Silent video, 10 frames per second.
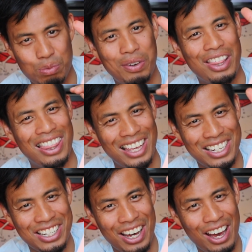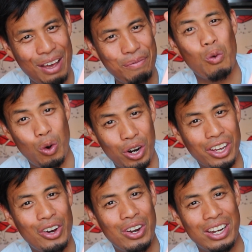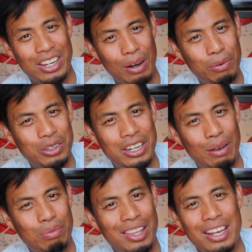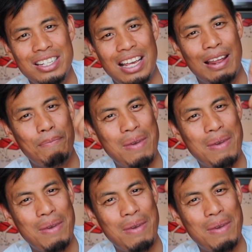but this time we're going to double dip this and